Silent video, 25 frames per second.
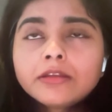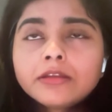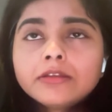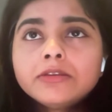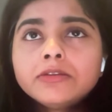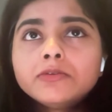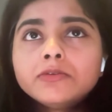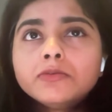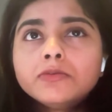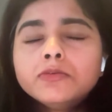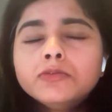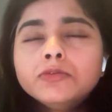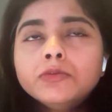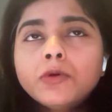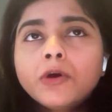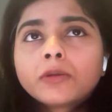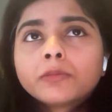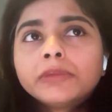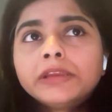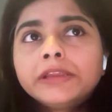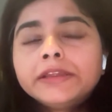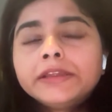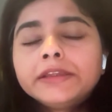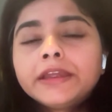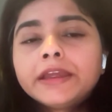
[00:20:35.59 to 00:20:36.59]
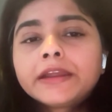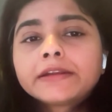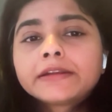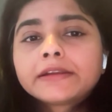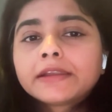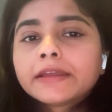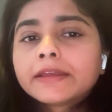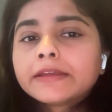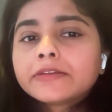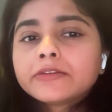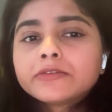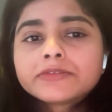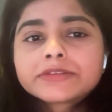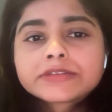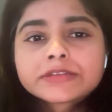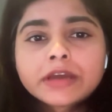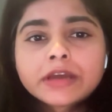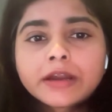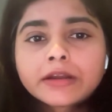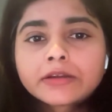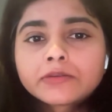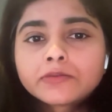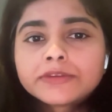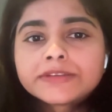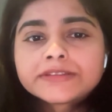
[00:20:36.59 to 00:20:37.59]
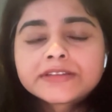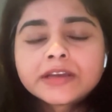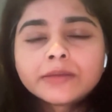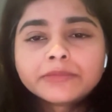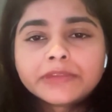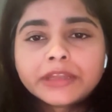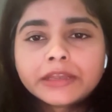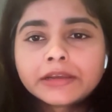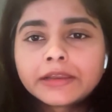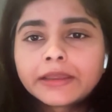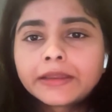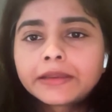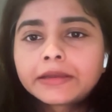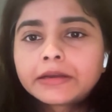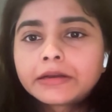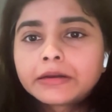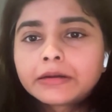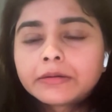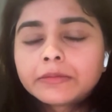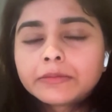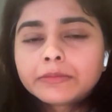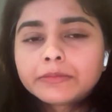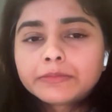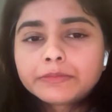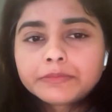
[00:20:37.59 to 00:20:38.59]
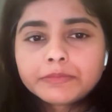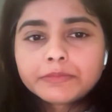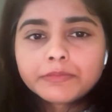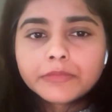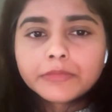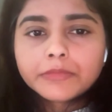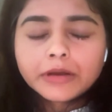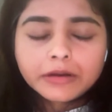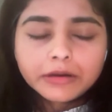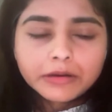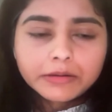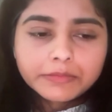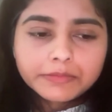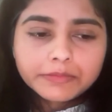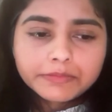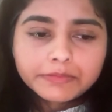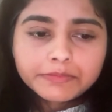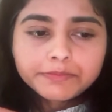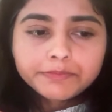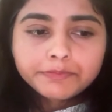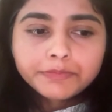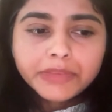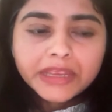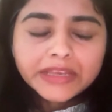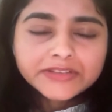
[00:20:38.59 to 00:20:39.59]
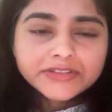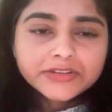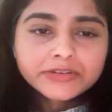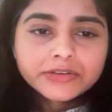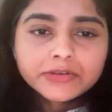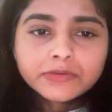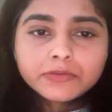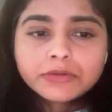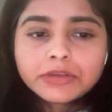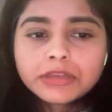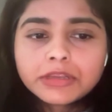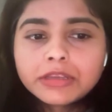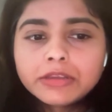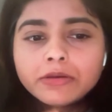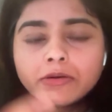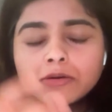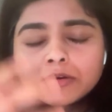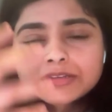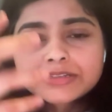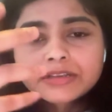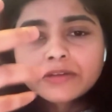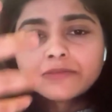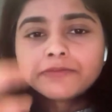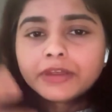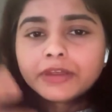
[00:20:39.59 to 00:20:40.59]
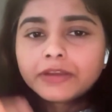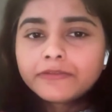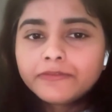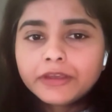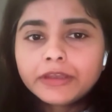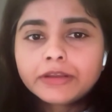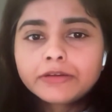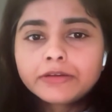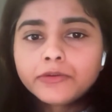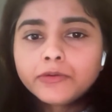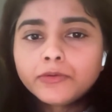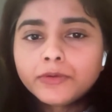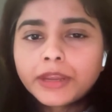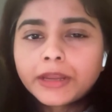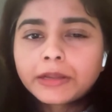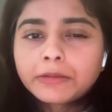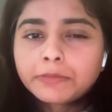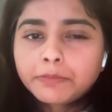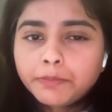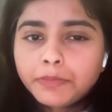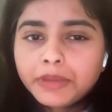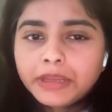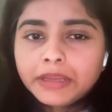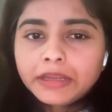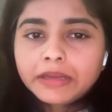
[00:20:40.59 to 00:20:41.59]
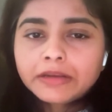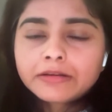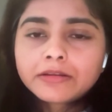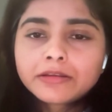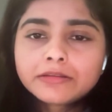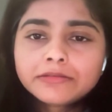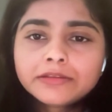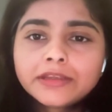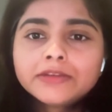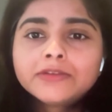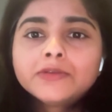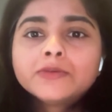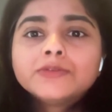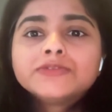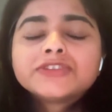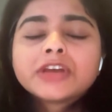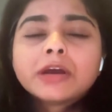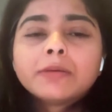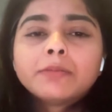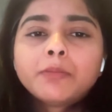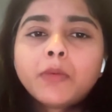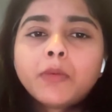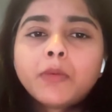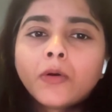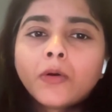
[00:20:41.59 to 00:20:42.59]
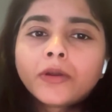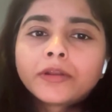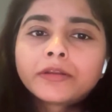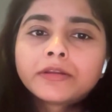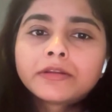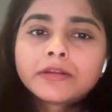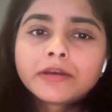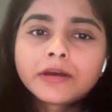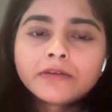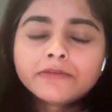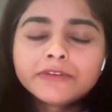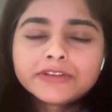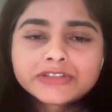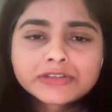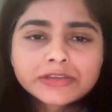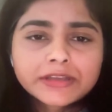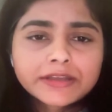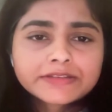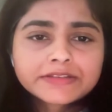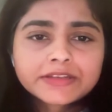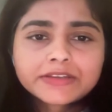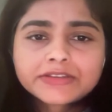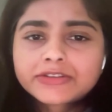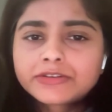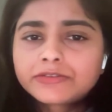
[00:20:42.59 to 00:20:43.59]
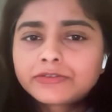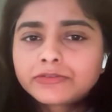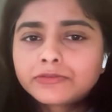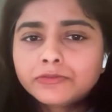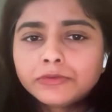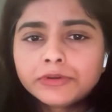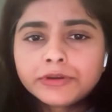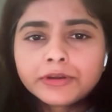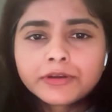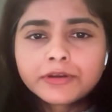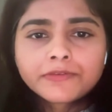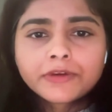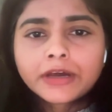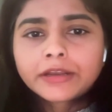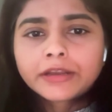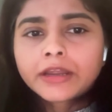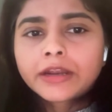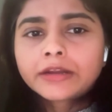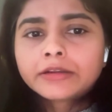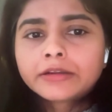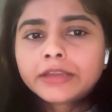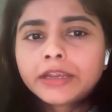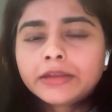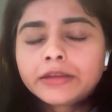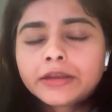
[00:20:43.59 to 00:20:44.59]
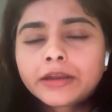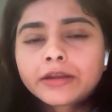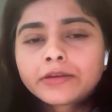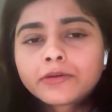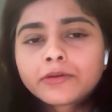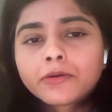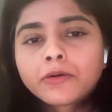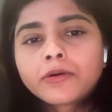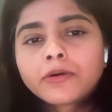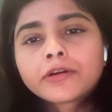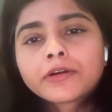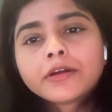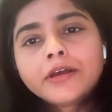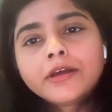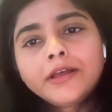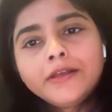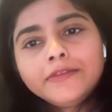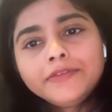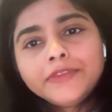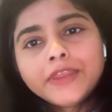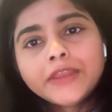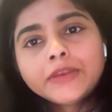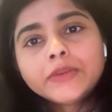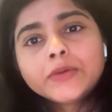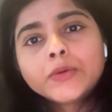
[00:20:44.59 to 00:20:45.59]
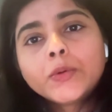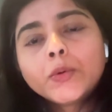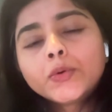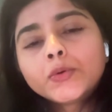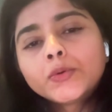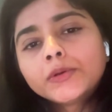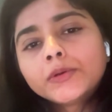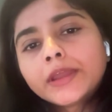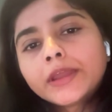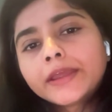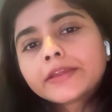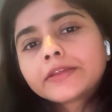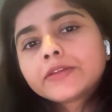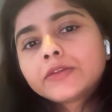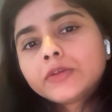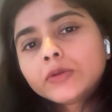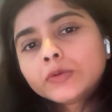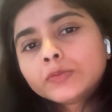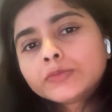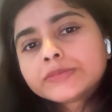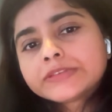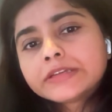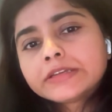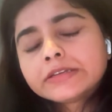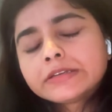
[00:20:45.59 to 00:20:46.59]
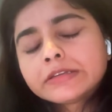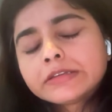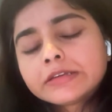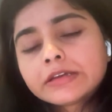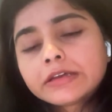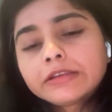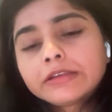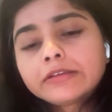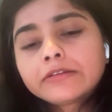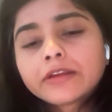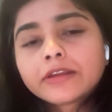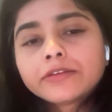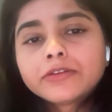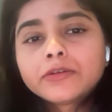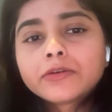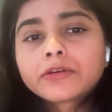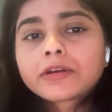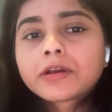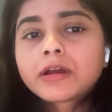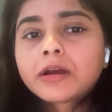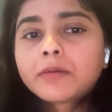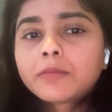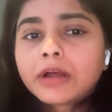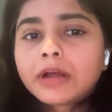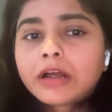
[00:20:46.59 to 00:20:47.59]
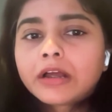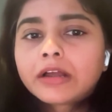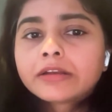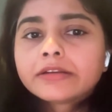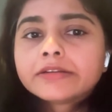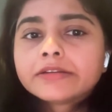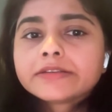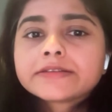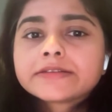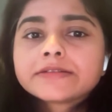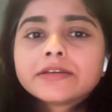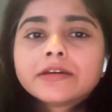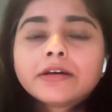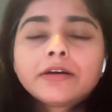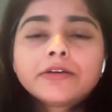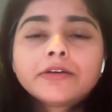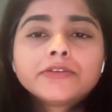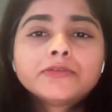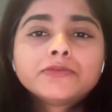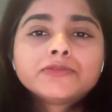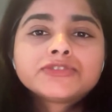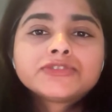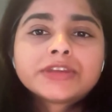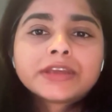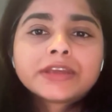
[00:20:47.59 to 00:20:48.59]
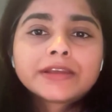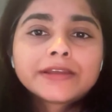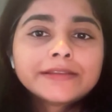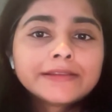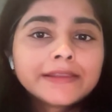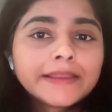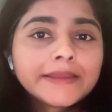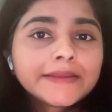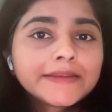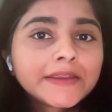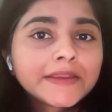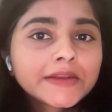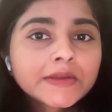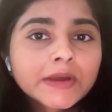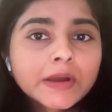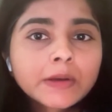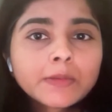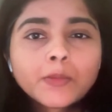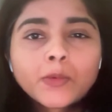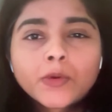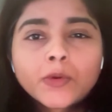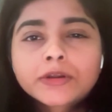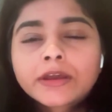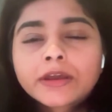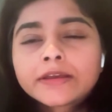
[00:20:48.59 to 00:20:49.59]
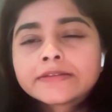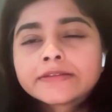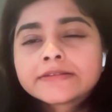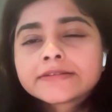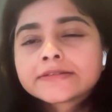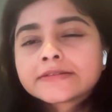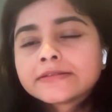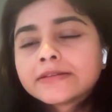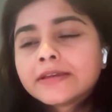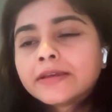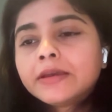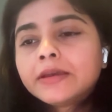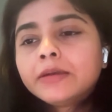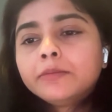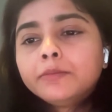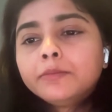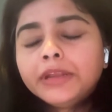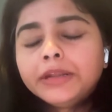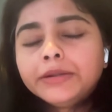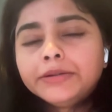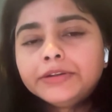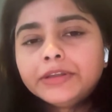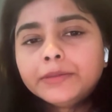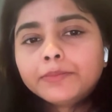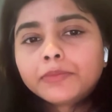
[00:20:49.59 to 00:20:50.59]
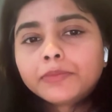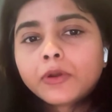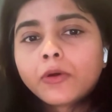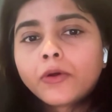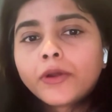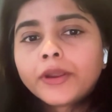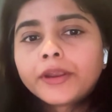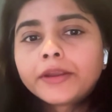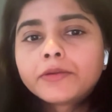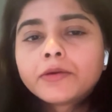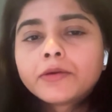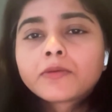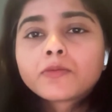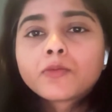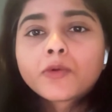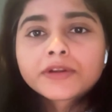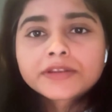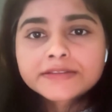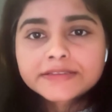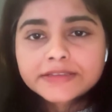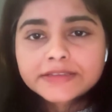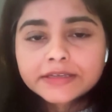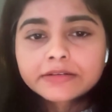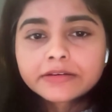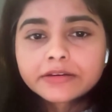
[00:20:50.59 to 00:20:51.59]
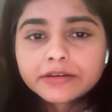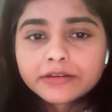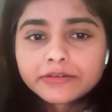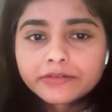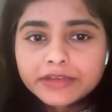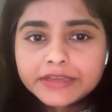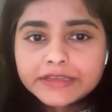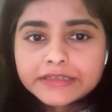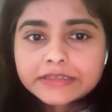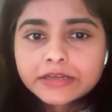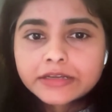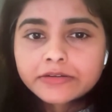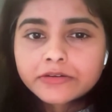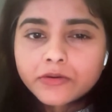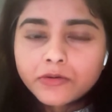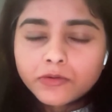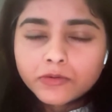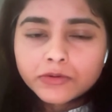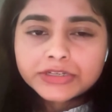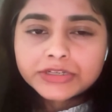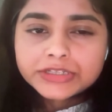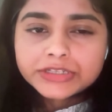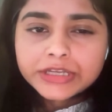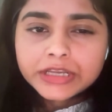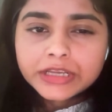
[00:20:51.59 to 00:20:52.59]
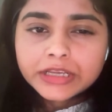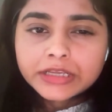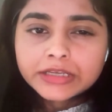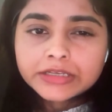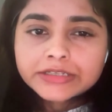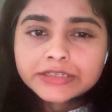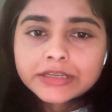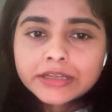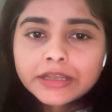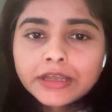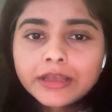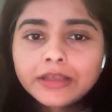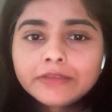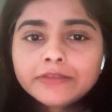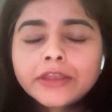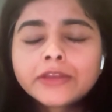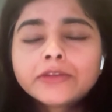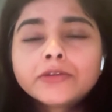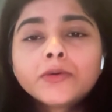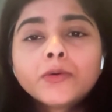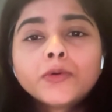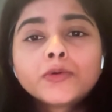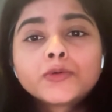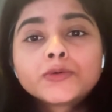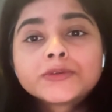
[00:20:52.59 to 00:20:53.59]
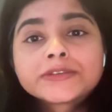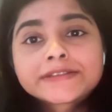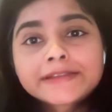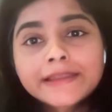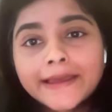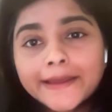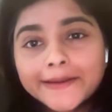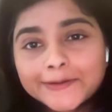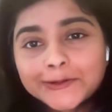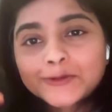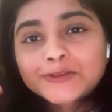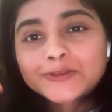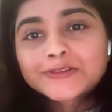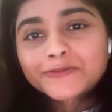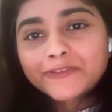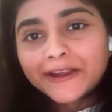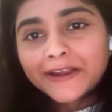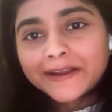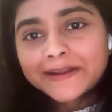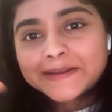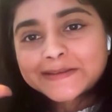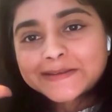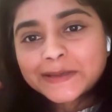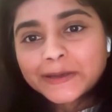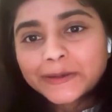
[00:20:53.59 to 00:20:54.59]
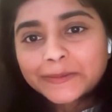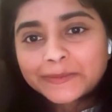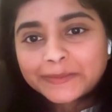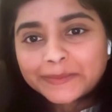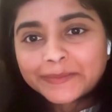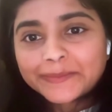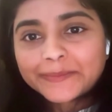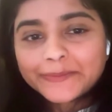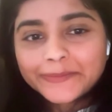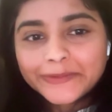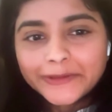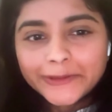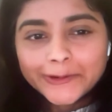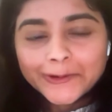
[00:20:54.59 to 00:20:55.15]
You normally get like you start with something like a PagerDuty or somewhere where you get pinged, then you jump on a visualization tool, Grafana, Datadog, then you go to like kubectl, run your commands, you check in like GitHub what has been deployed or what is the recent code change, then you go to Slack to find some